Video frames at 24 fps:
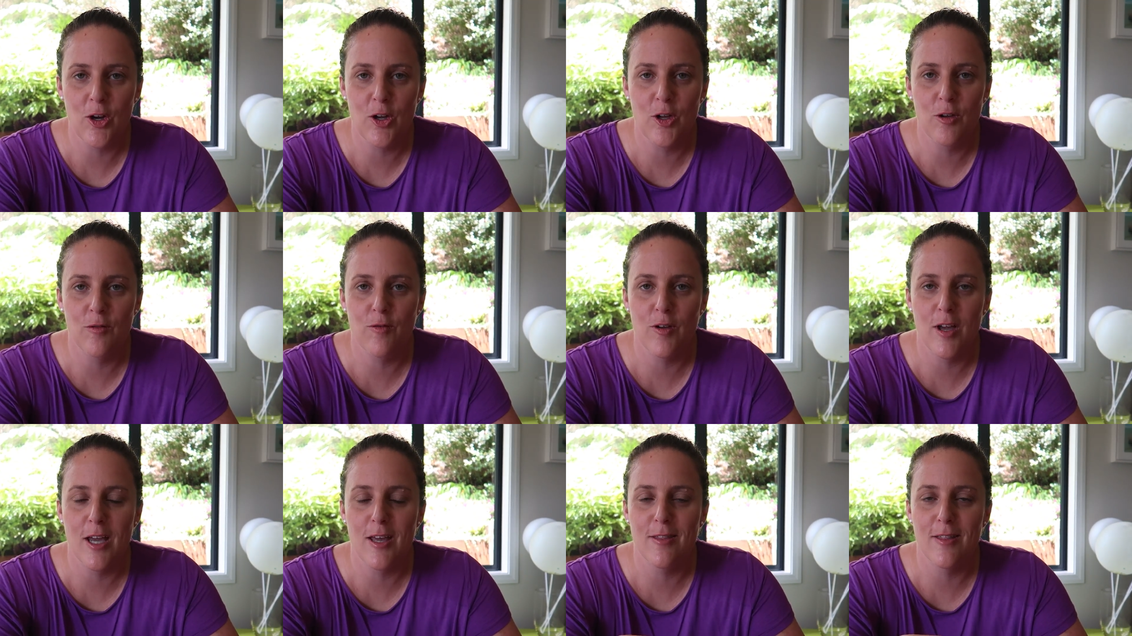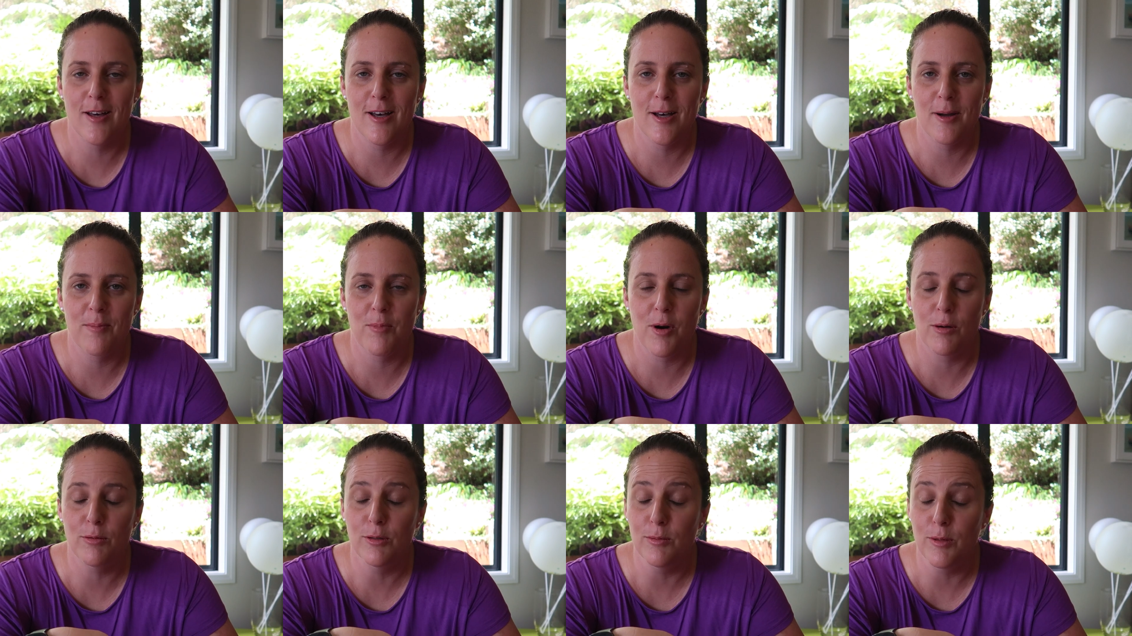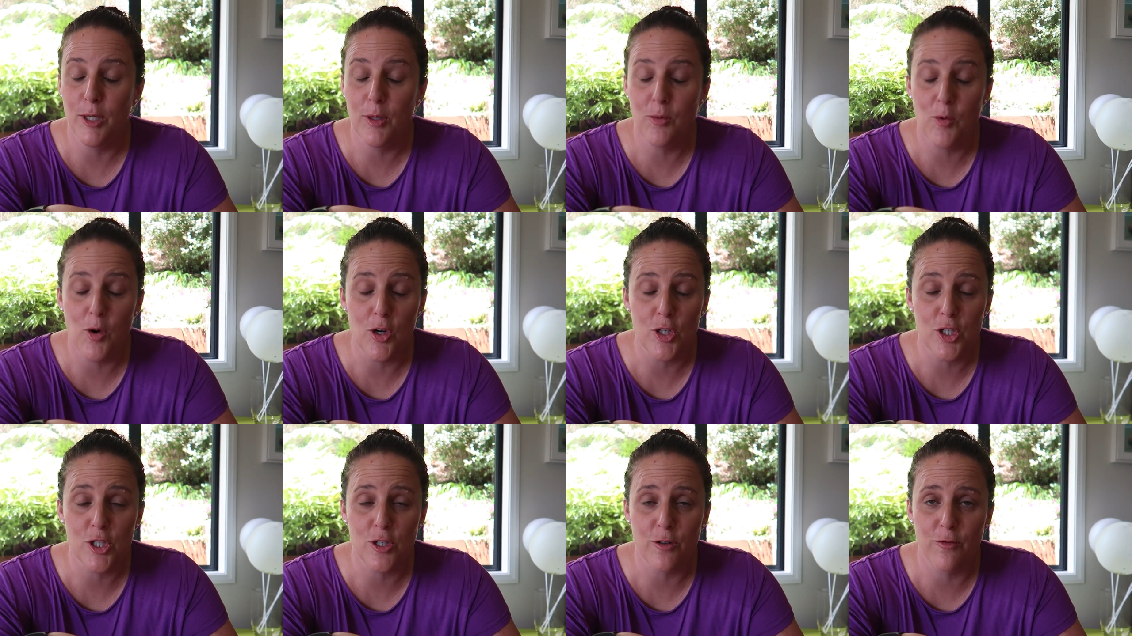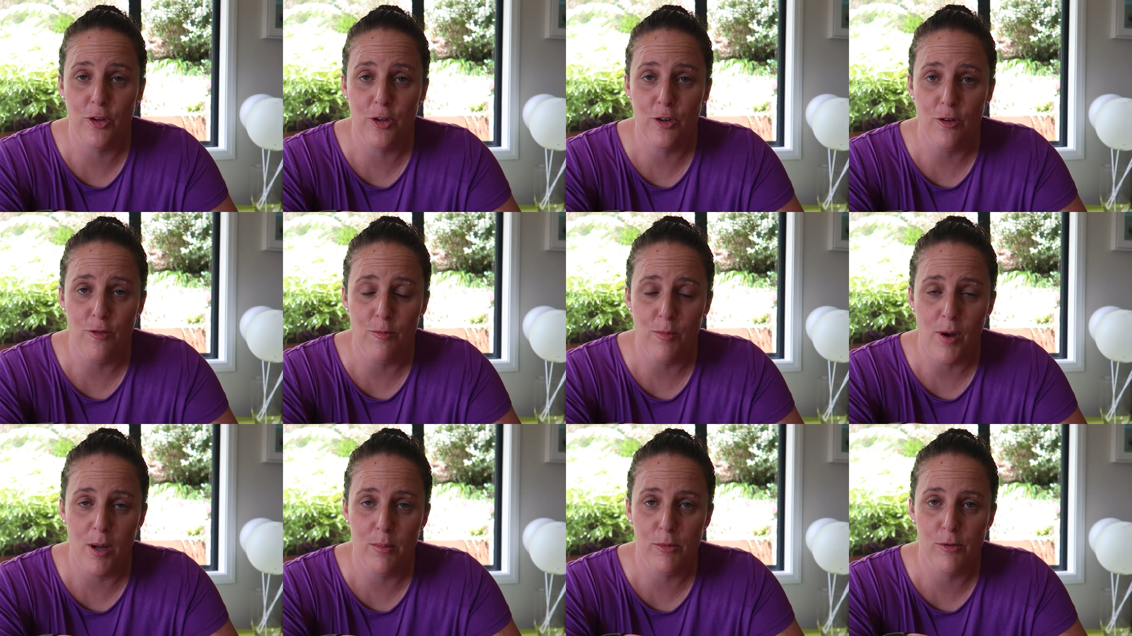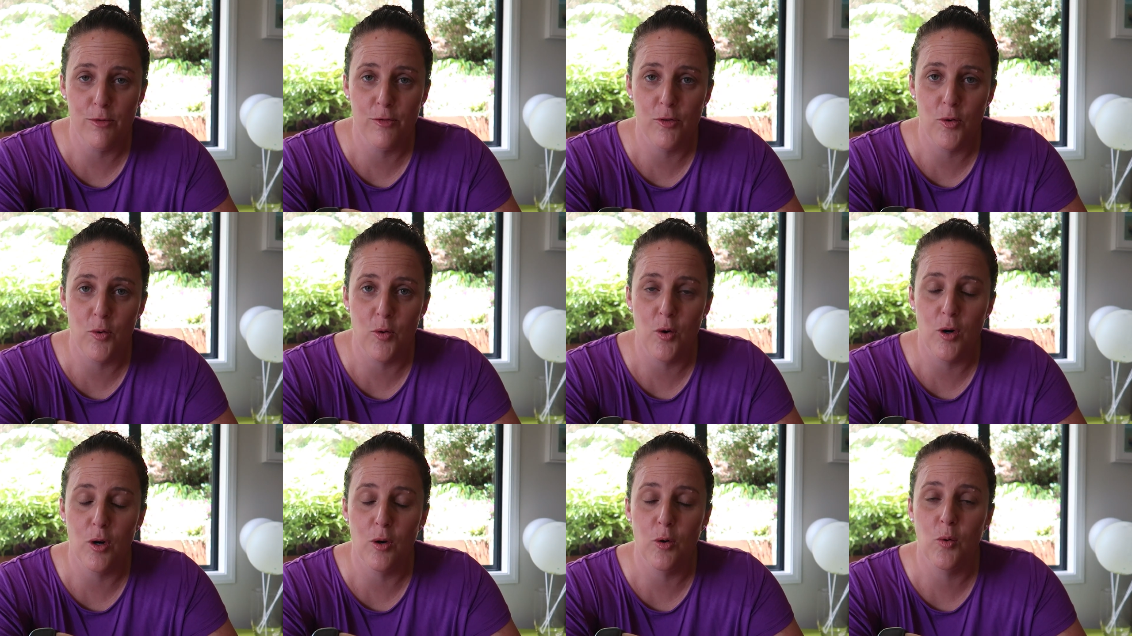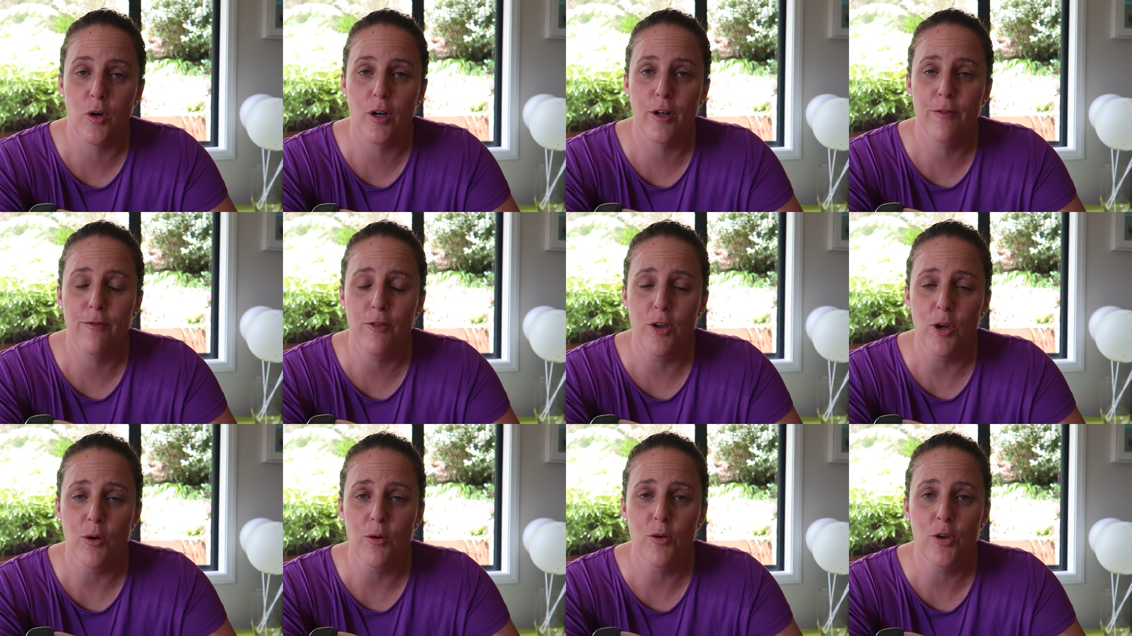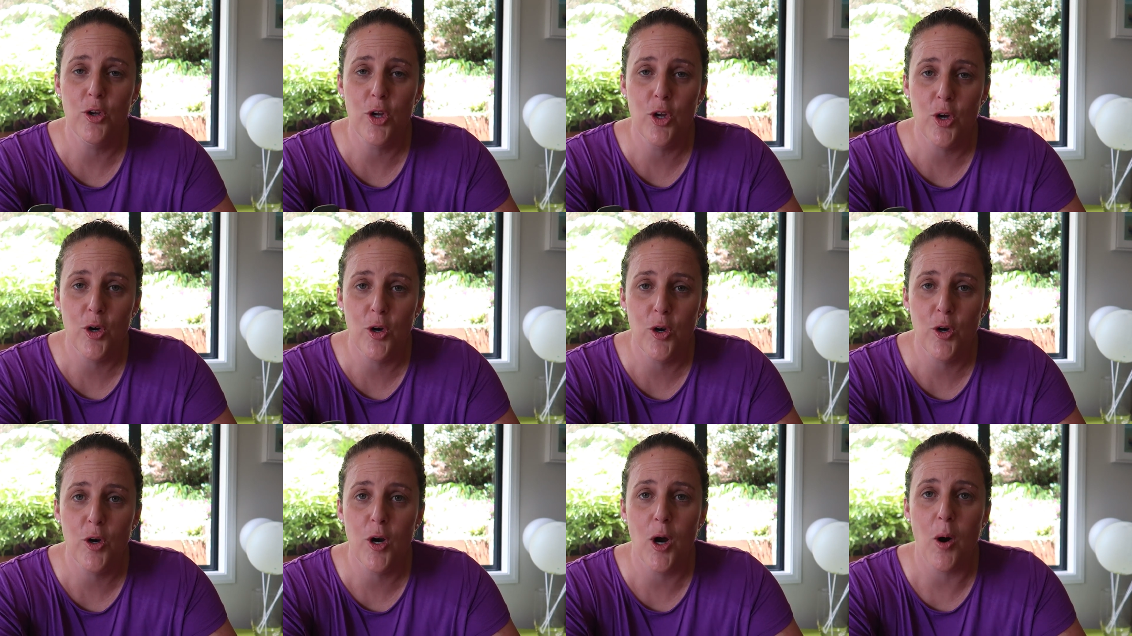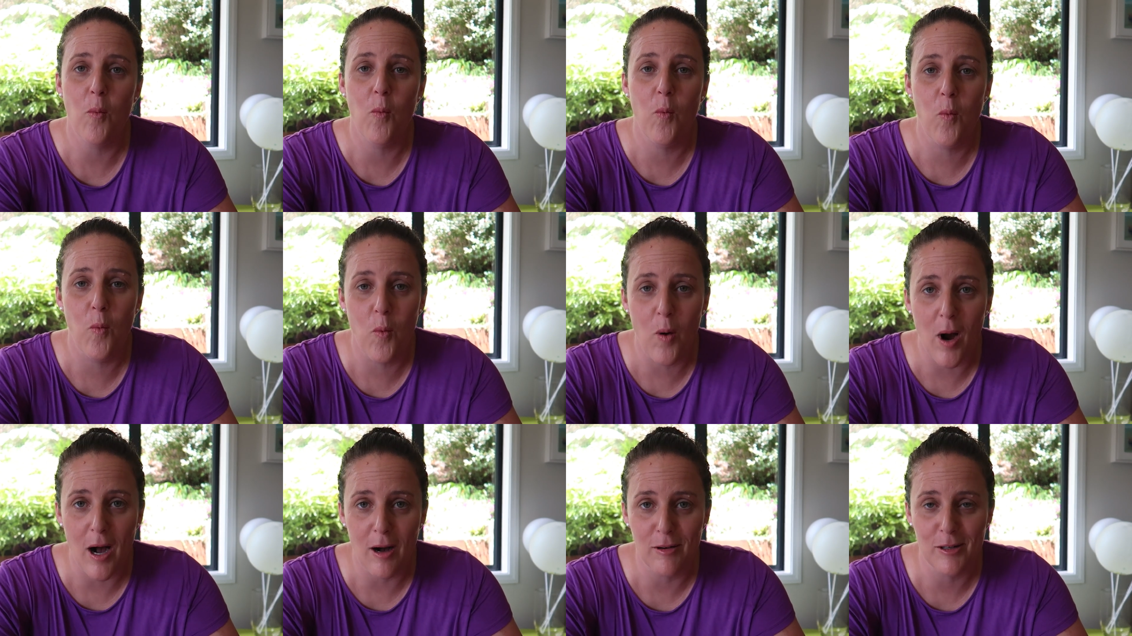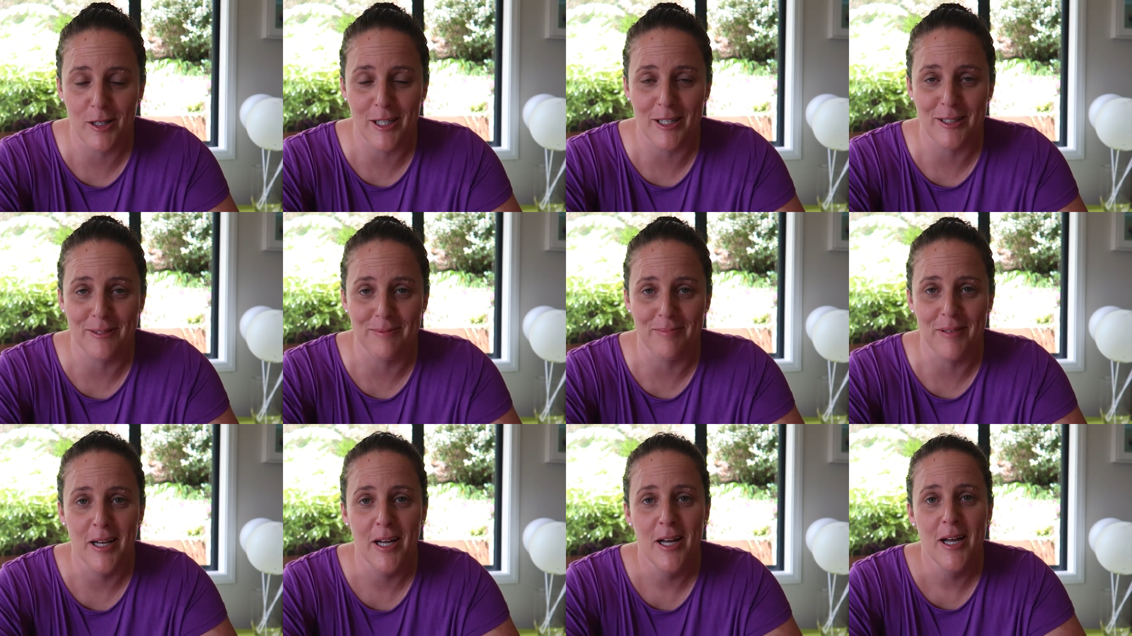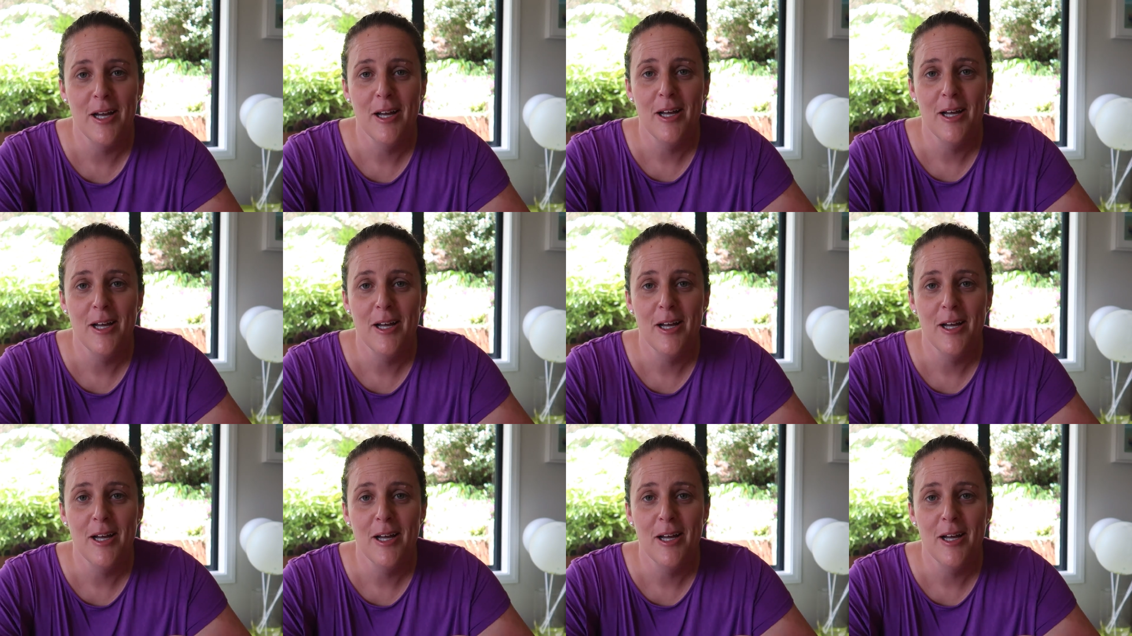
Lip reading: You've either probably watched a few of mine before, or if you're new, welcome.